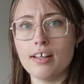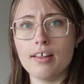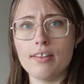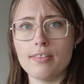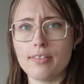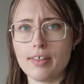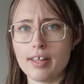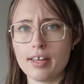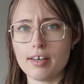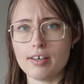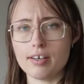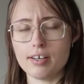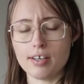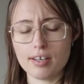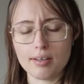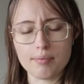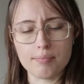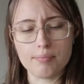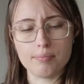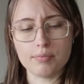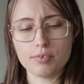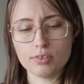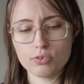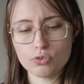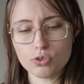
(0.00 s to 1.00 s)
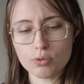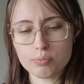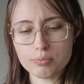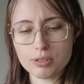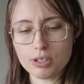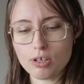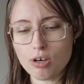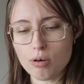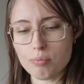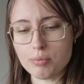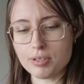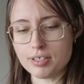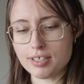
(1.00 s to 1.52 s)
then drop me a
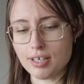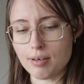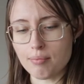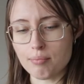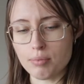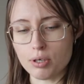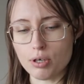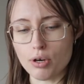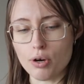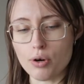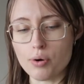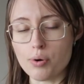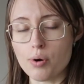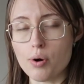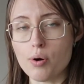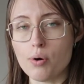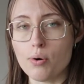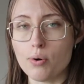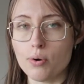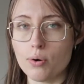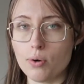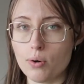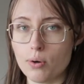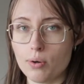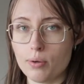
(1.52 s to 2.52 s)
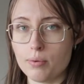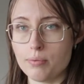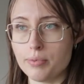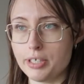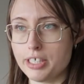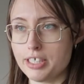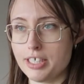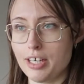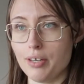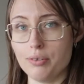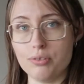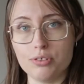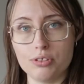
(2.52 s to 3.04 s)
comment down below or
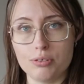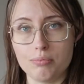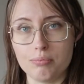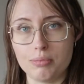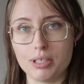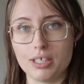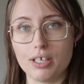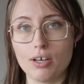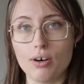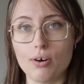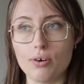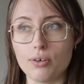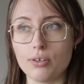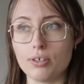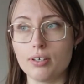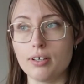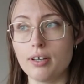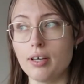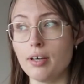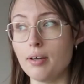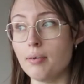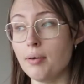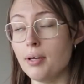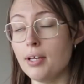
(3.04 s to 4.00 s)
reach out to me on